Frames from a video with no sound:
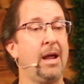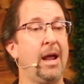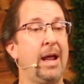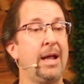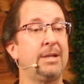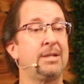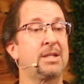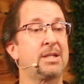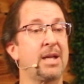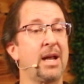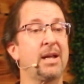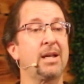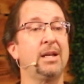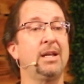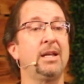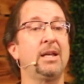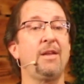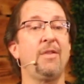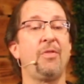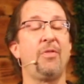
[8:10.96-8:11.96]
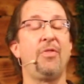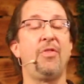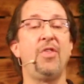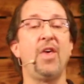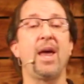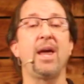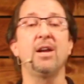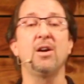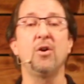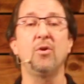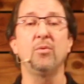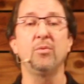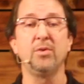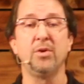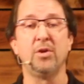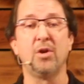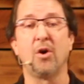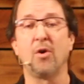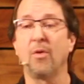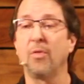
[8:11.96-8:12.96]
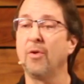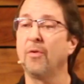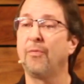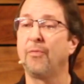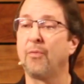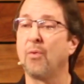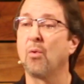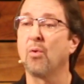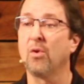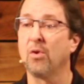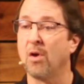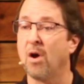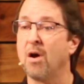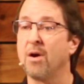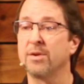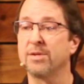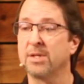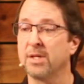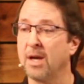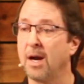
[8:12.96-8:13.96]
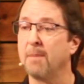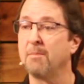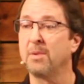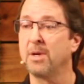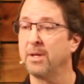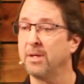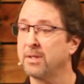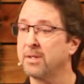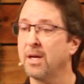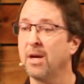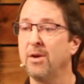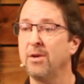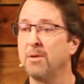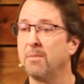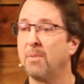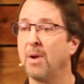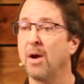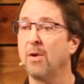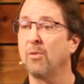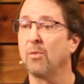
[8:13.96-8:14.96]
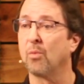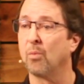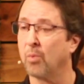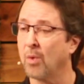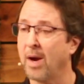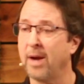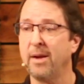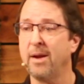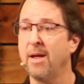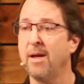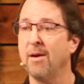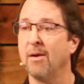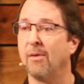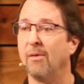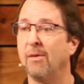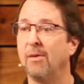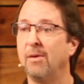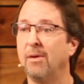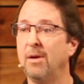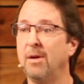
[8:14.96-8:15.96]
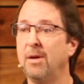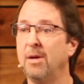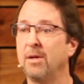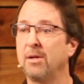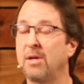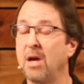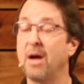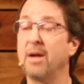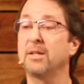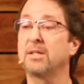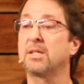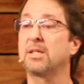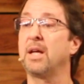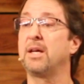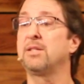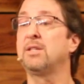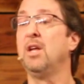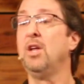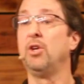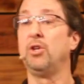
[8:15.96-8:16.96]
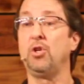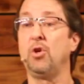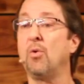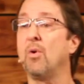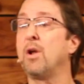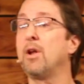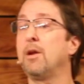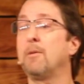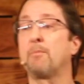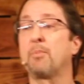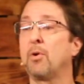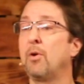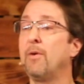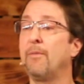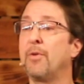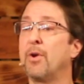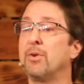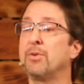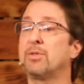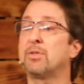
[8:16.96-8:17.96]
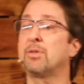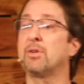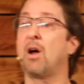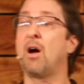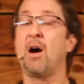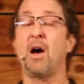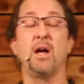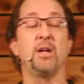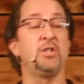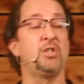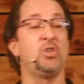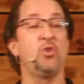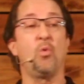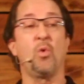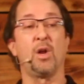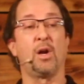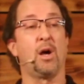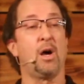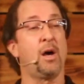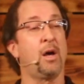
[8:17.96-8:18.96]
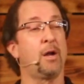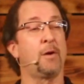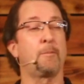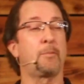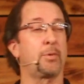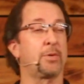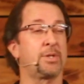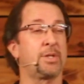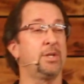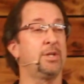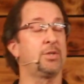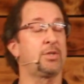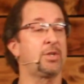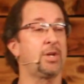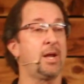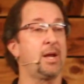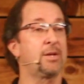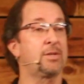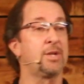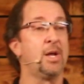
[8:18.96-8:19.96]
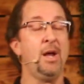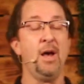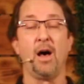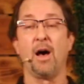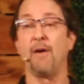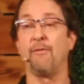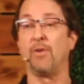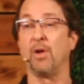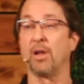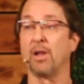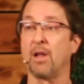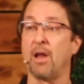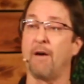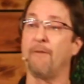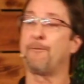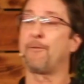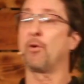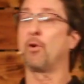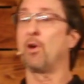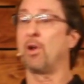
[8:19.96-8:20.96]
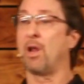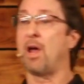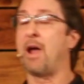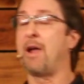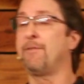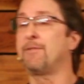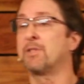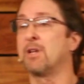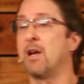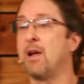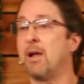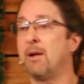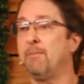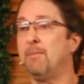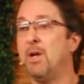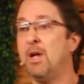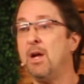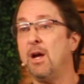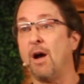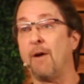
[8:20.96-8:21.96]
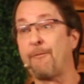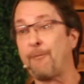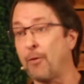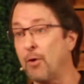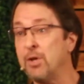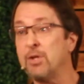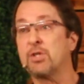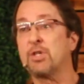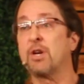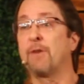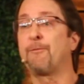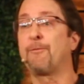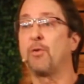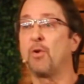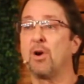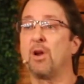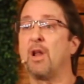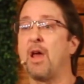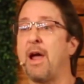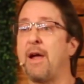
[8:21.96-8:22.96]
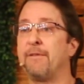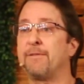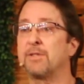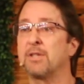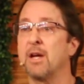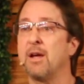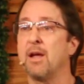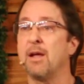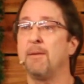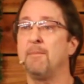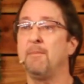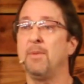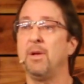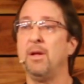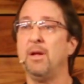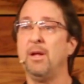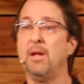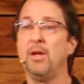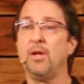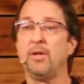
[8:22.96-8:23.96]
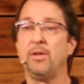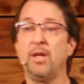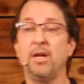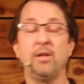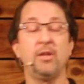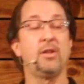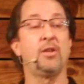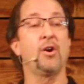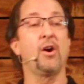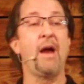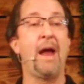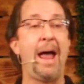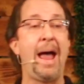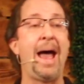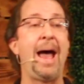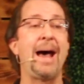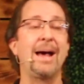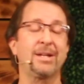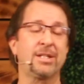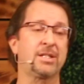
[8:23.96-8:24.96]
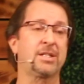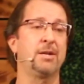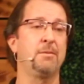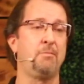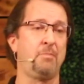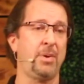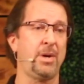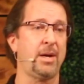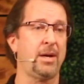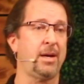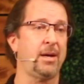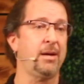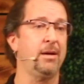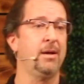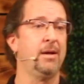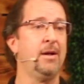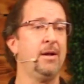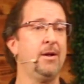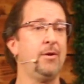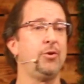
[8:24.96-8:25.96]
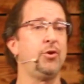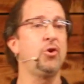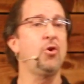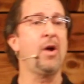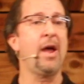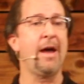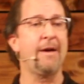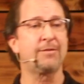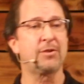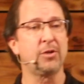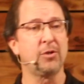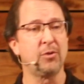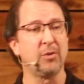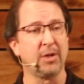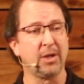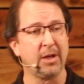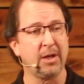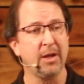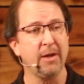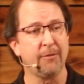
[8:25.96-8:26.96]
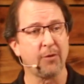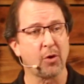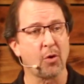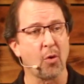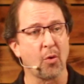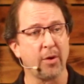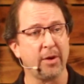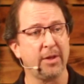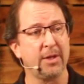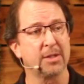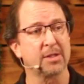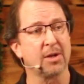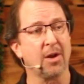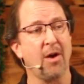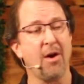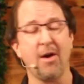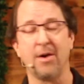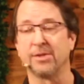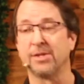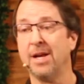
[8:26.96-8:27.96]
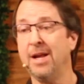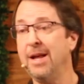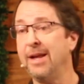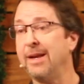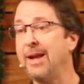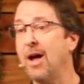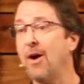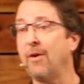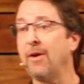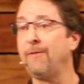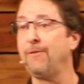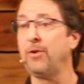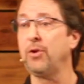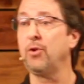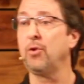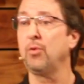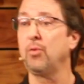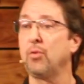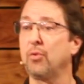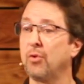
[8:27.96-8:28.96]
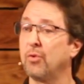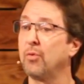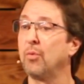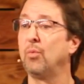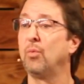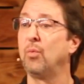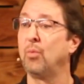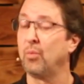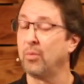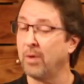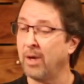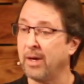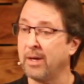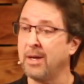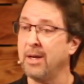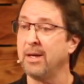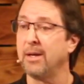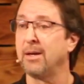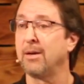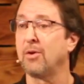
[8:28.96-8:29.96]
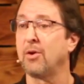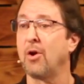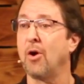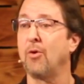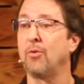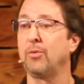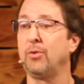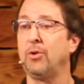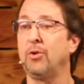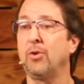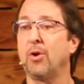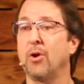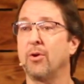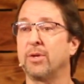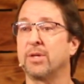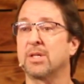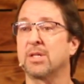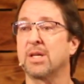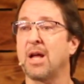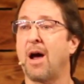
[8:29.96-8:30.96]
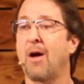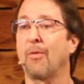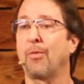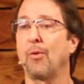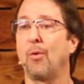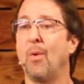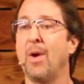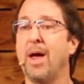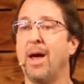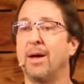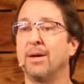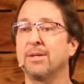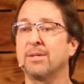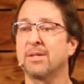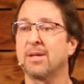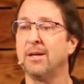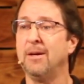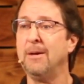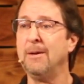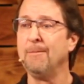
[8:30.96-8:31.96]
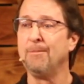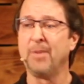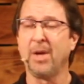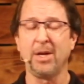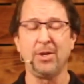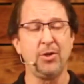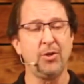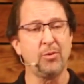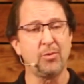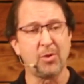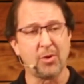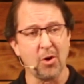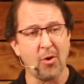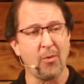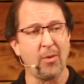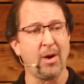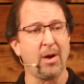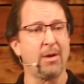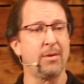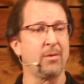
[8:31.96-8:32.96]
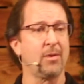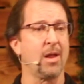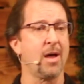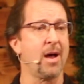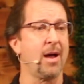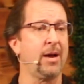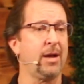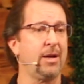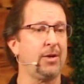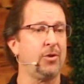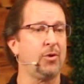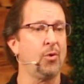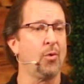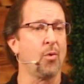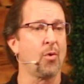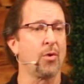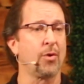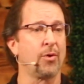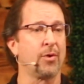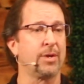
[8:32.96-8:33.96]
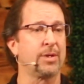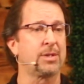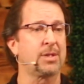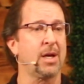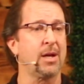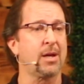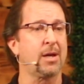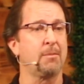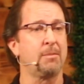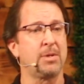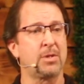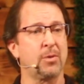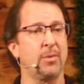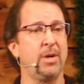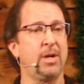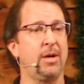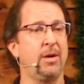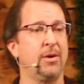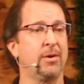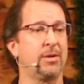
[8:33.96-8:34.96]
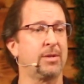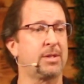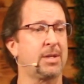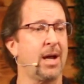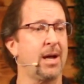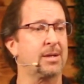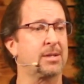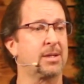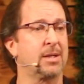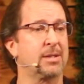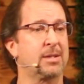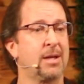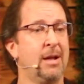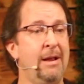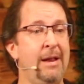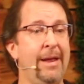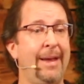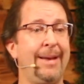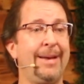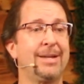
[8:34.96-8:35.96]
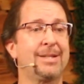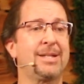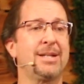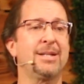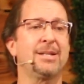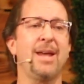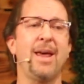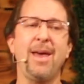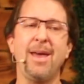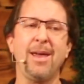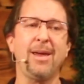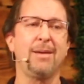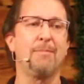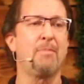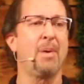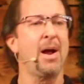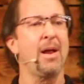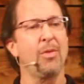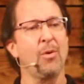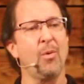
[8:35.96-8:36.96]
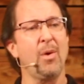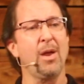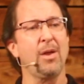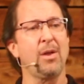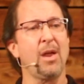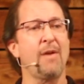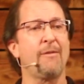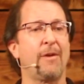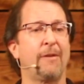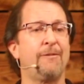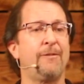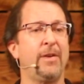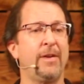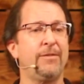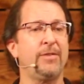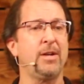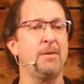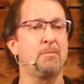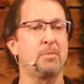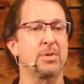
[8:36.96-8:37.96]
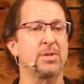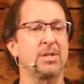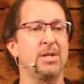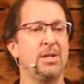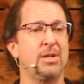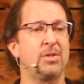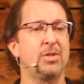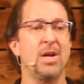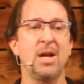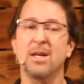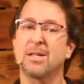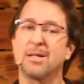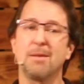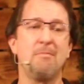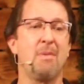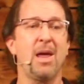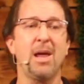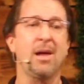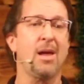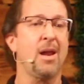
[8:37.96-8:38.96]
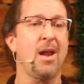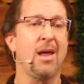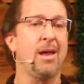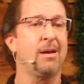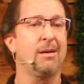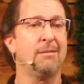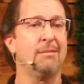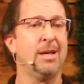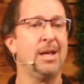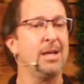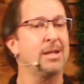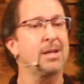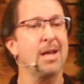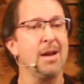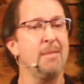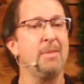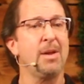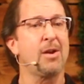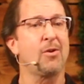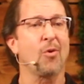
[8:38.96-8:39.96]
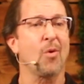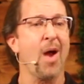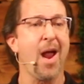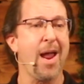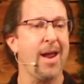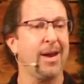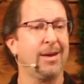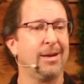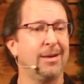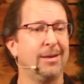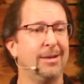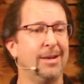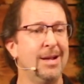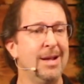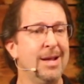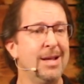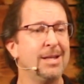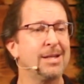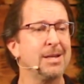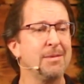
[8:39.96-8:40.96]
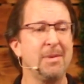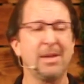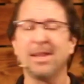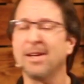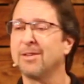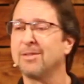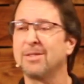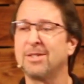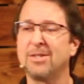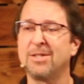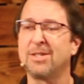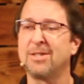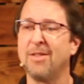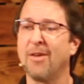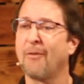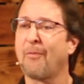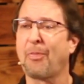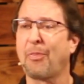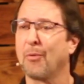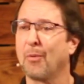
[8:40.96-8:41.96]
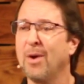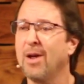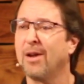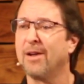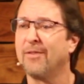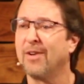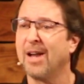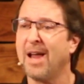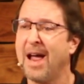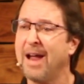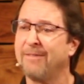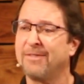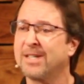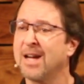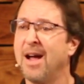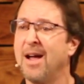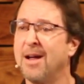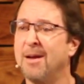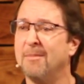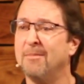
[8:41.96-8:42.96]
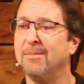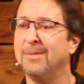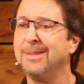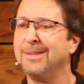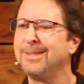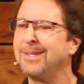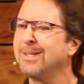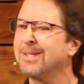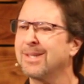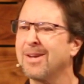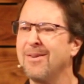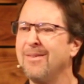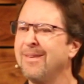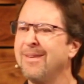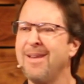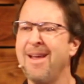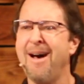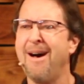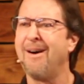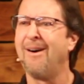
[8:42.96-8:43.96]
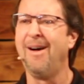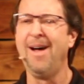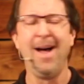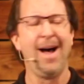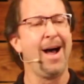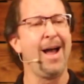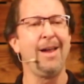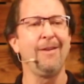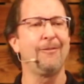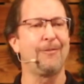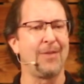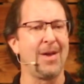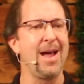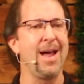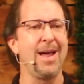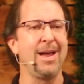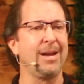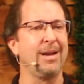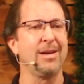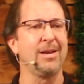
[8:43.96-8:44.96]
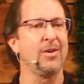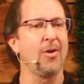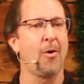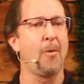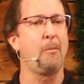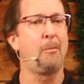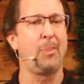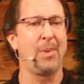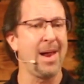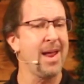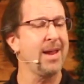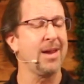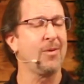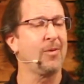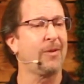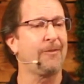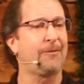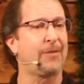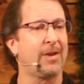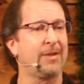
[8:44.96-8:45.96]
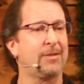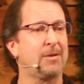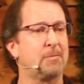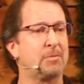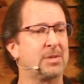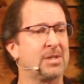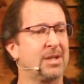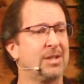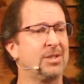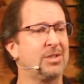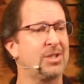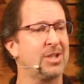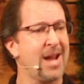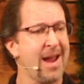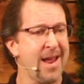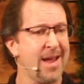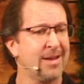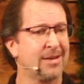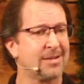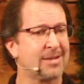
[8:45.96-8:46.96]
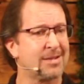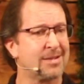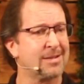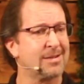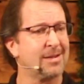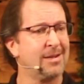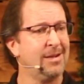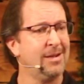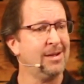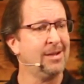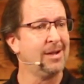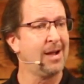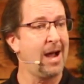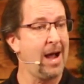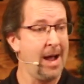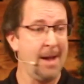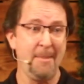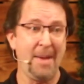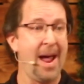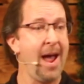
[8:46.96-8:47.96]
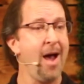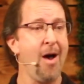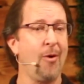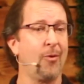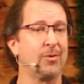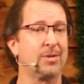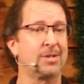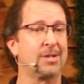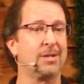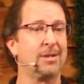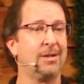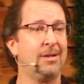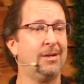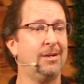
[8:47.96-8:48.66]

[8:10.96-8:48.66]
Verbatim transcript: And secondly, they don't know the four laws that I'm going to tell you about right now. God says, You want to improve those odds? You want a 100% chance of a love for a lifetime, a friendship for a lifetime? Then there has to be, you have to live according to these laws. Now, if you again, go you go to Southwest and you go online and you order a ticket between here and Texas, and it says, "Hey, by the way, you have a 50% chance of making it. It's going to be great. It's going to be the, the thrill of a lifetime." She's going, "No, I'm flying an old plane with 50% chance. I'm out."